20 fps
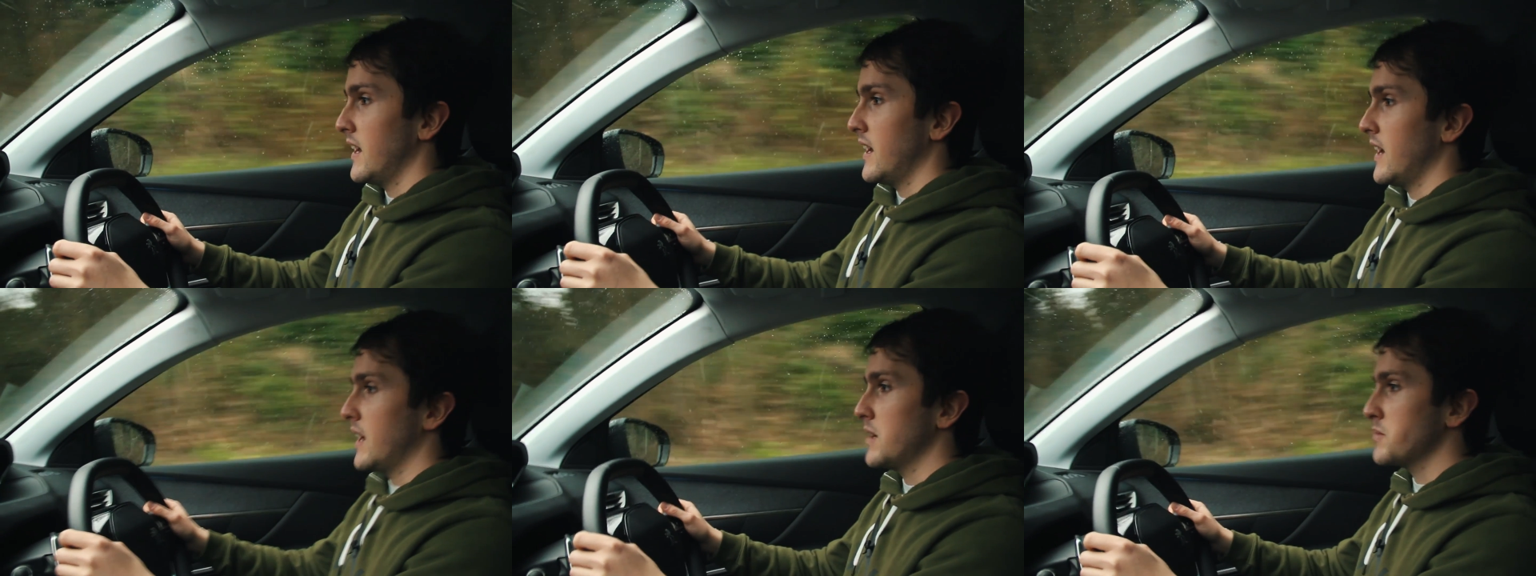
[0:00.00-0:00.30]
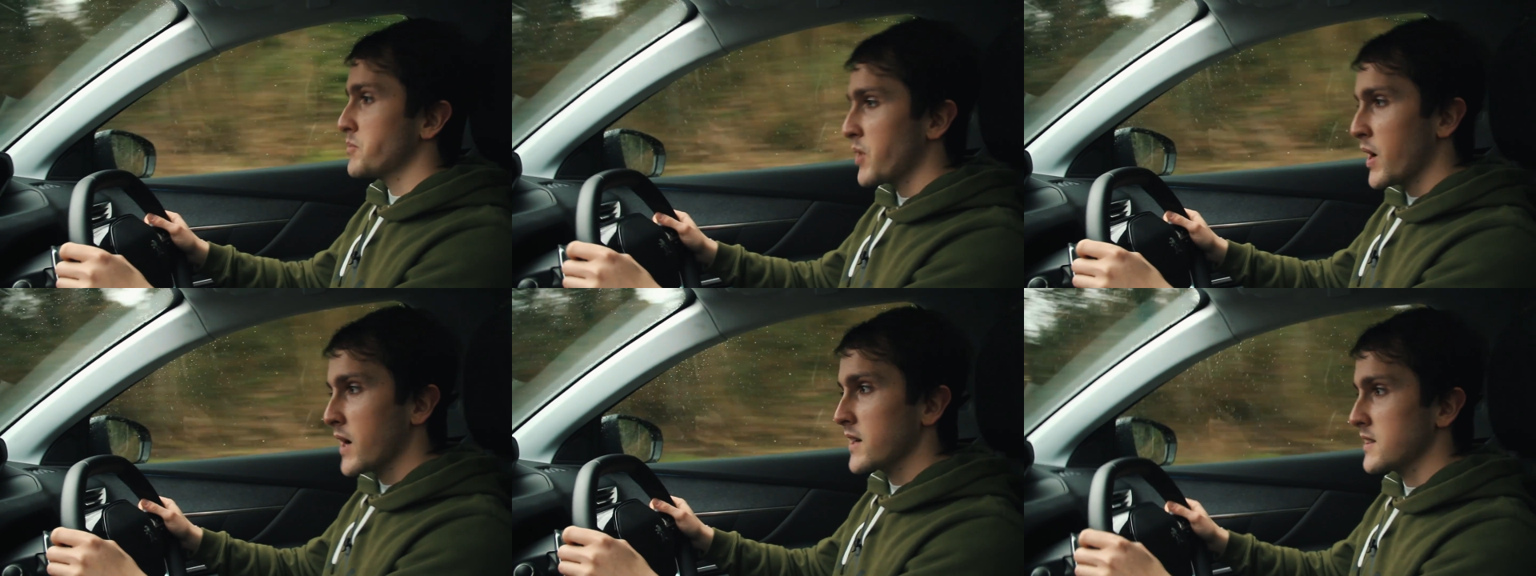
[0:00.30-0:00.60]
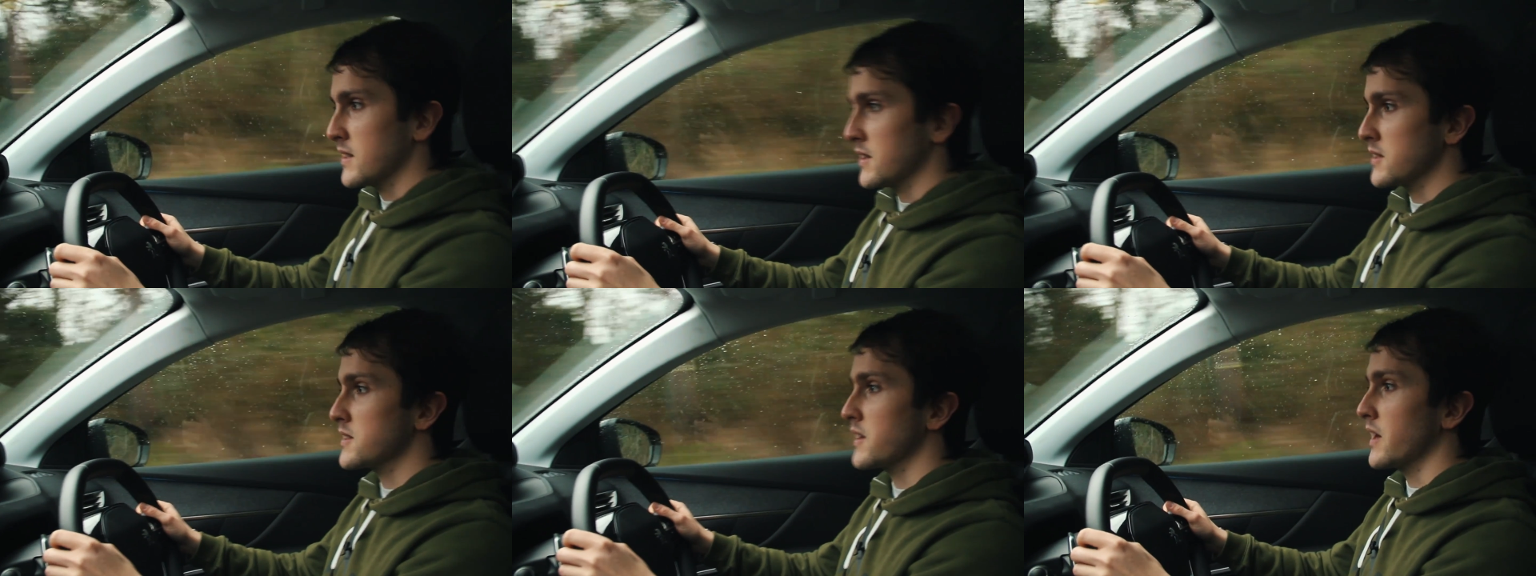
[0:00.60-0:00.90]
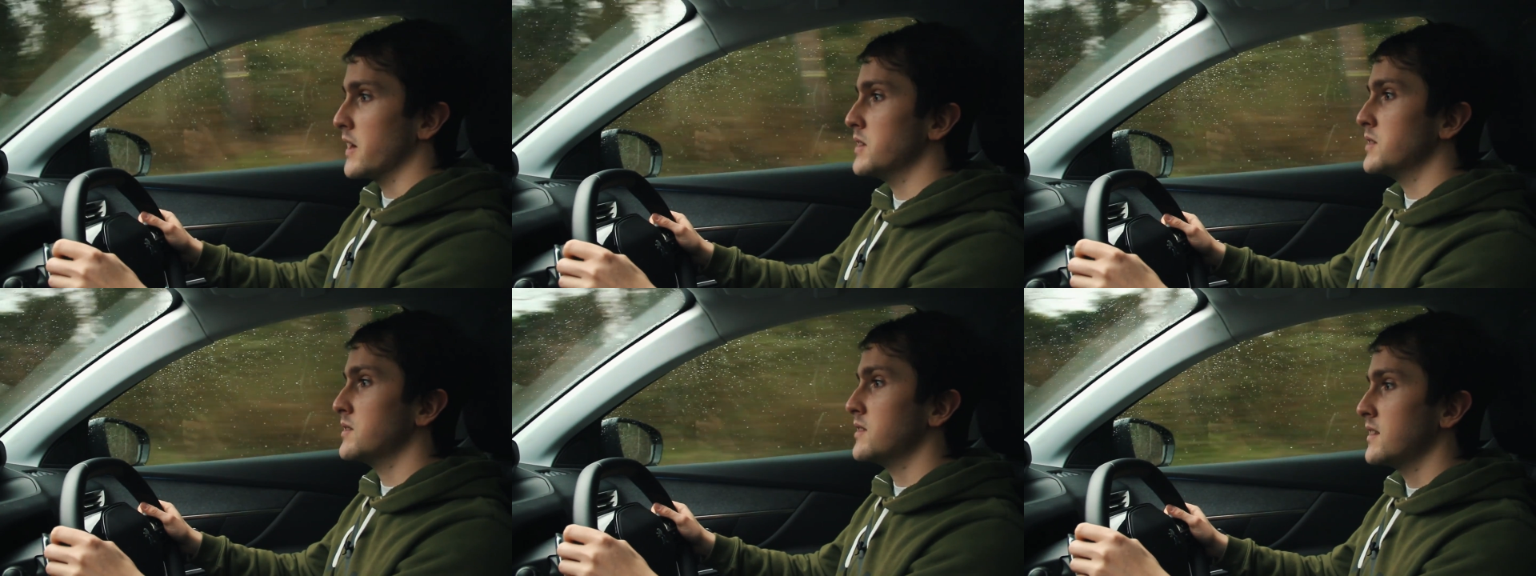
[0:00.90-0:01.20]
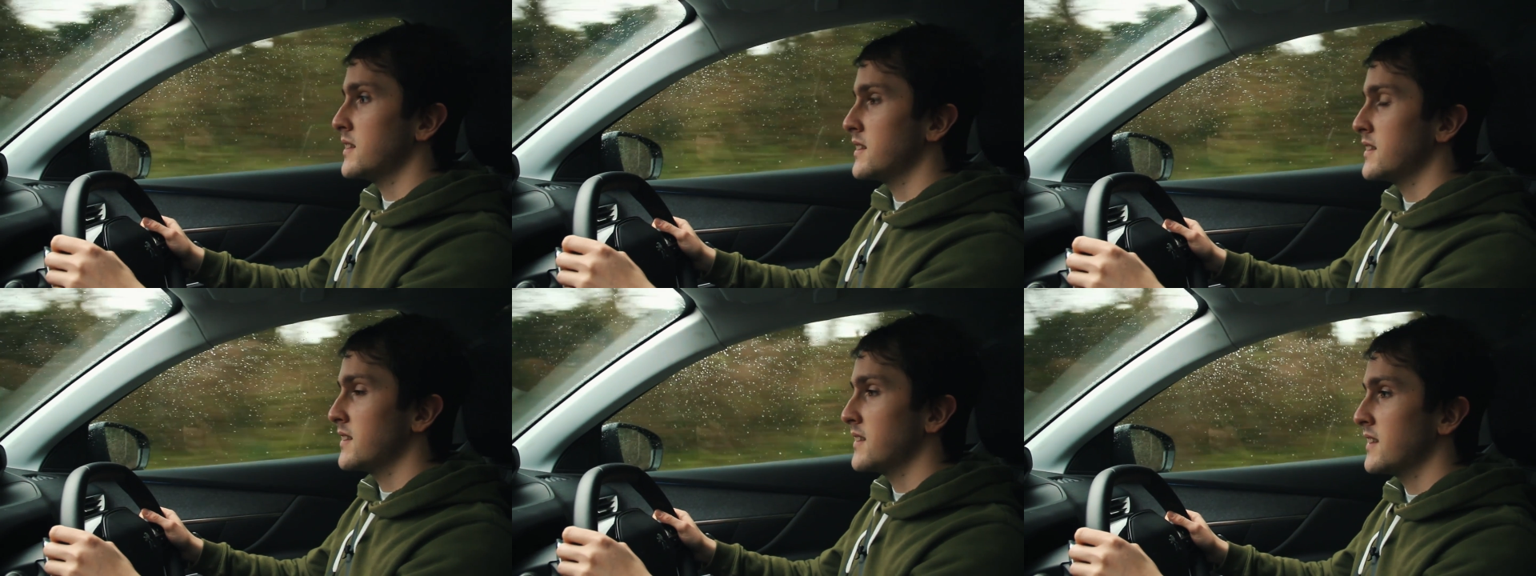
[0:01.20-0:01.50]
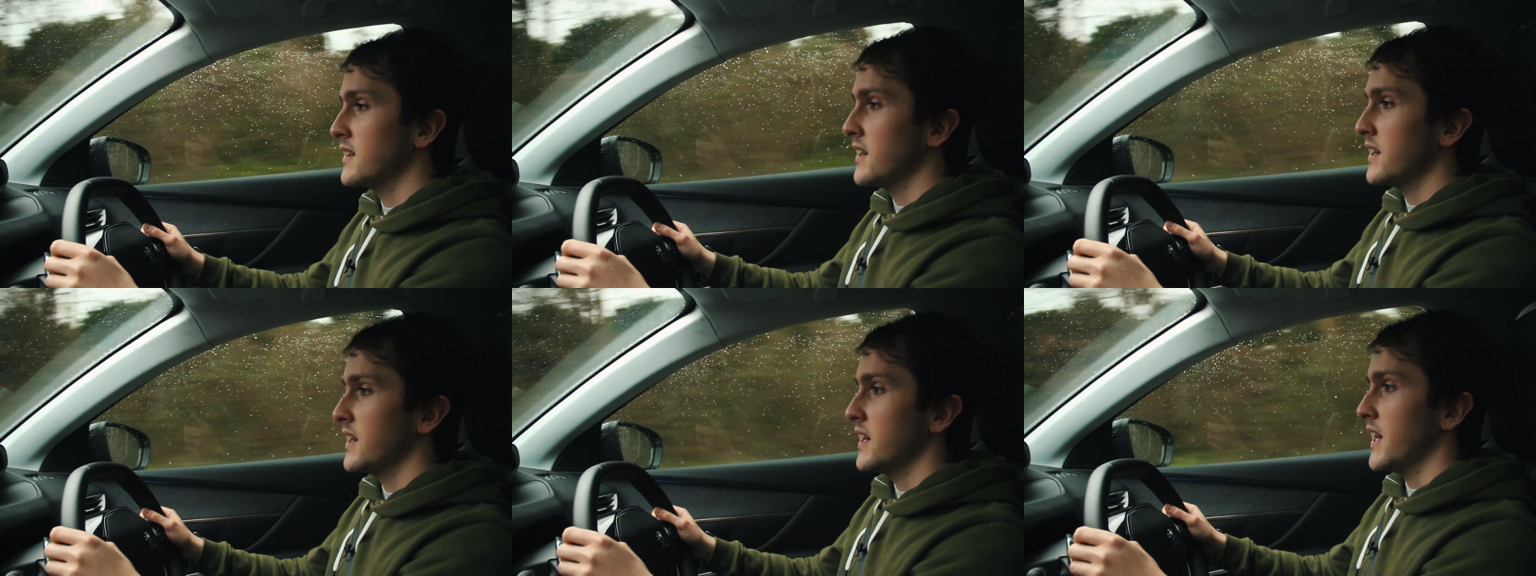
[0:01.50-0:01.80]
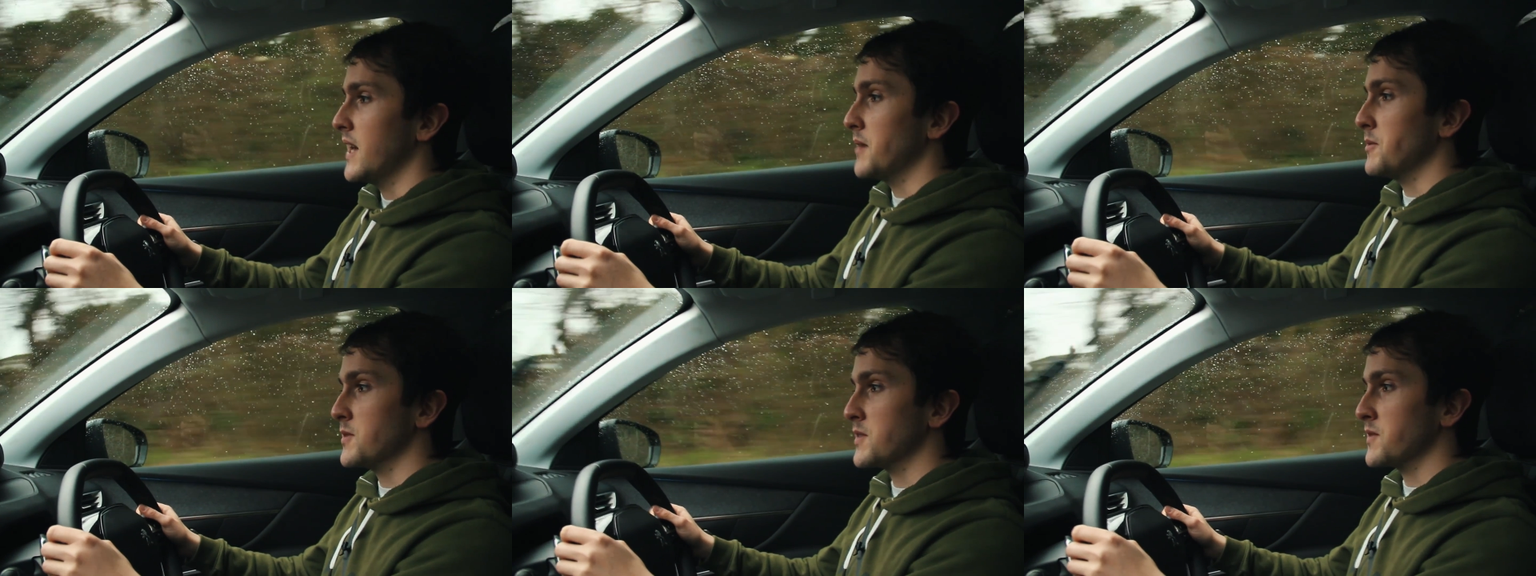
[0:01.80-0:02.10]
In practice though,
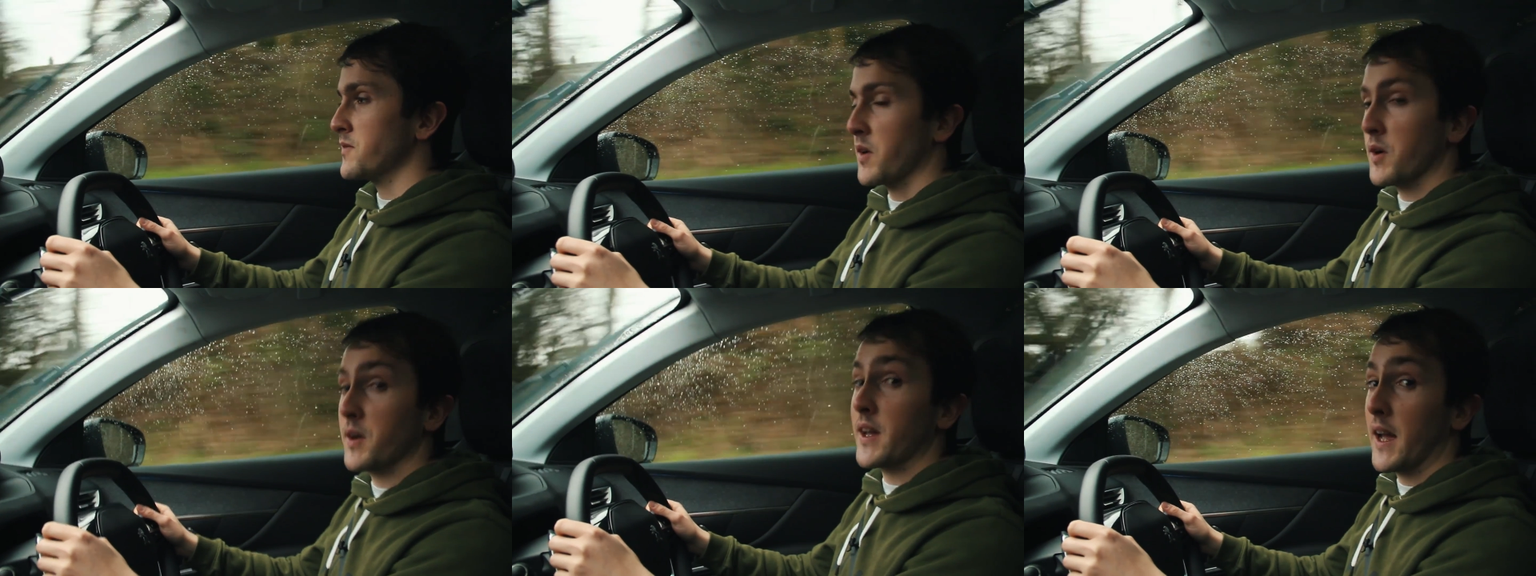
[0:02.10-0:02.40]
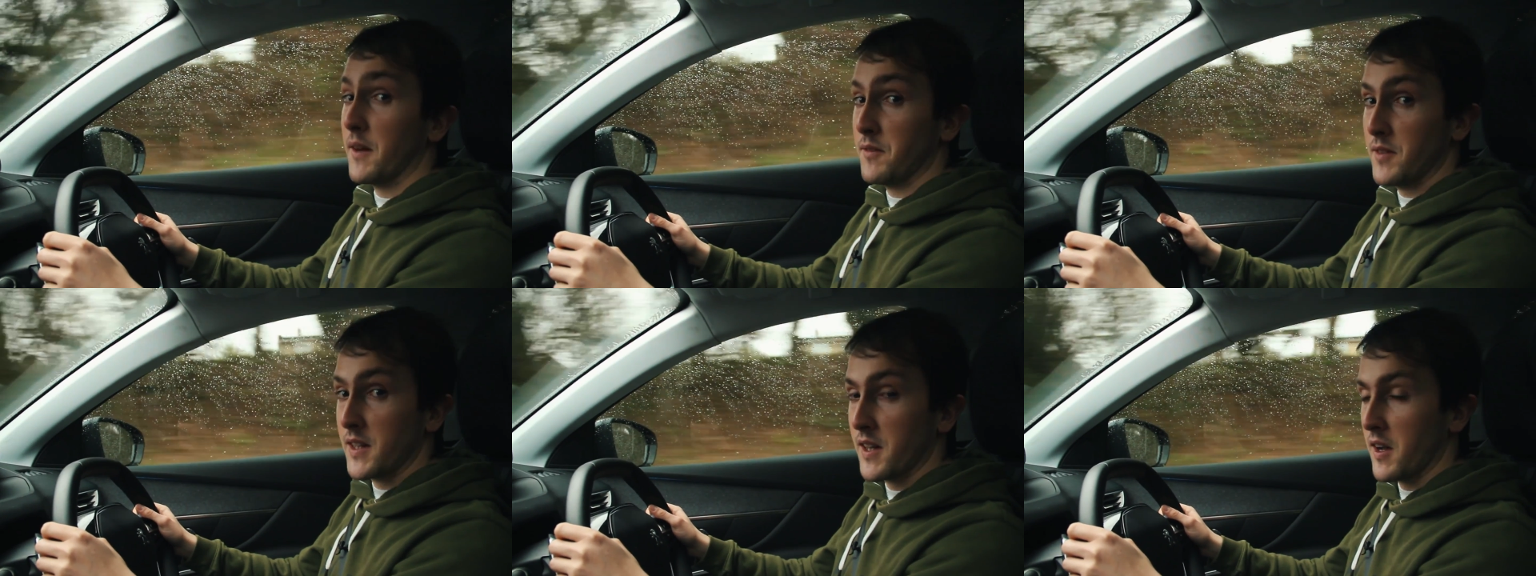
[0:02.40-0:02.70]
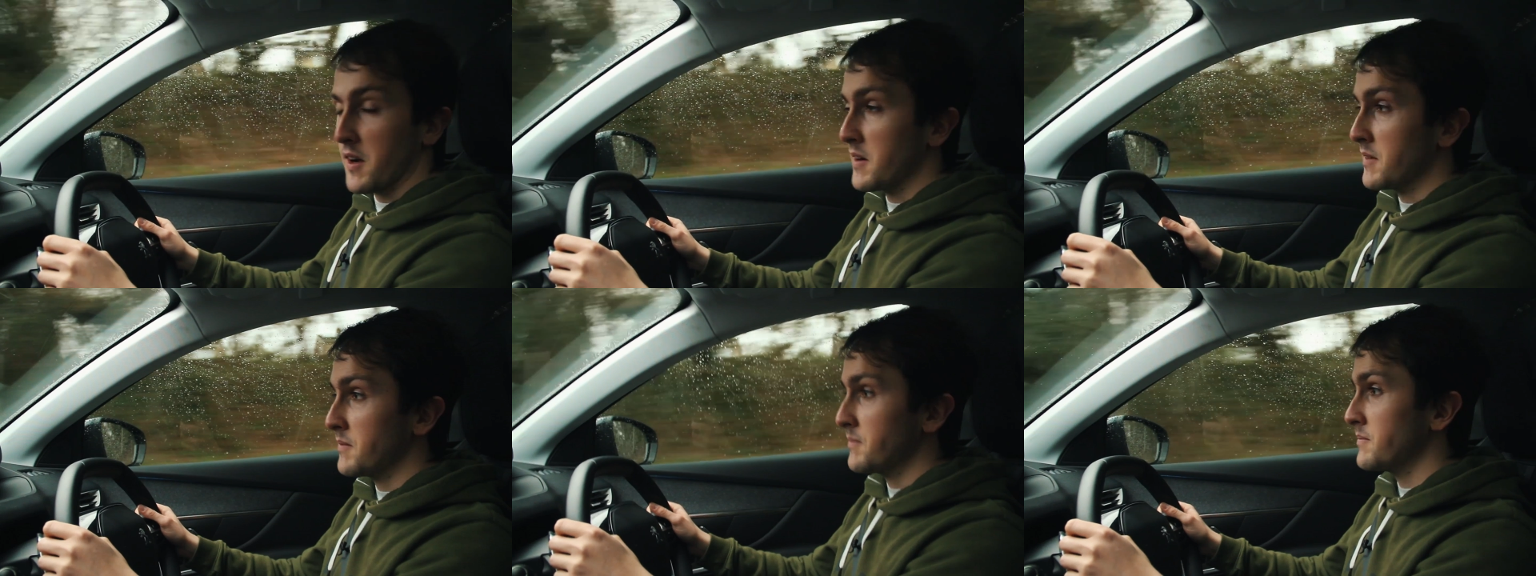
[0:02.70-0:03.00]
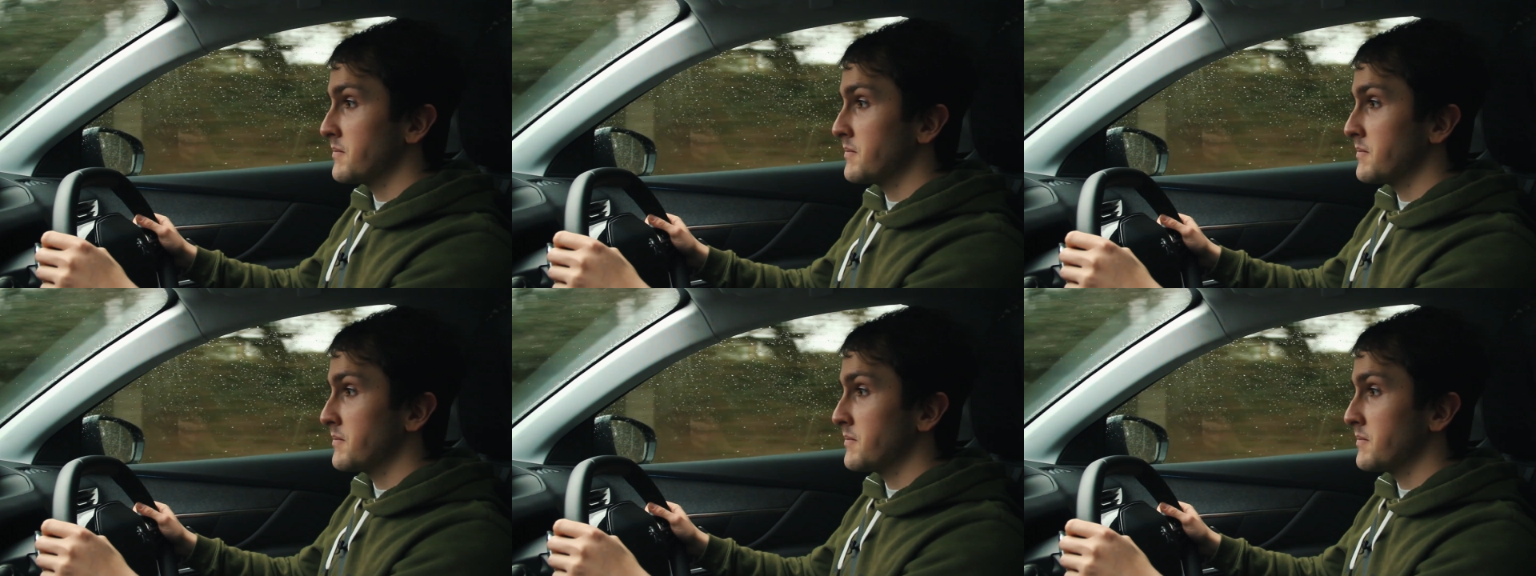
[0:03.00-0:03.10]
it was a very heavy car.